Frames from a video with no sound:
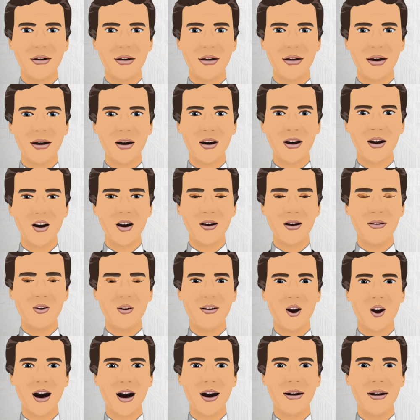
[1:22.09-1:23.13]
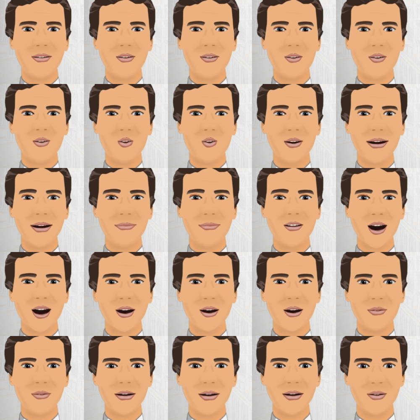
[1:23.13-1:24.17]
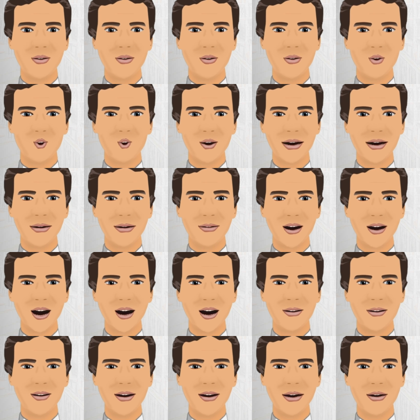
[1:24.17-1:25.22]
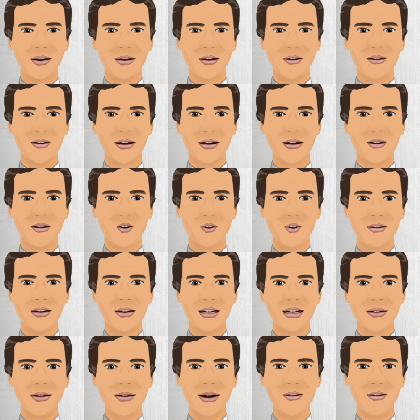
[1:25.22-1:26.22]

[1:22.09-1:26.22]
The Industrial Revolution brought an infusion of untreated chemicals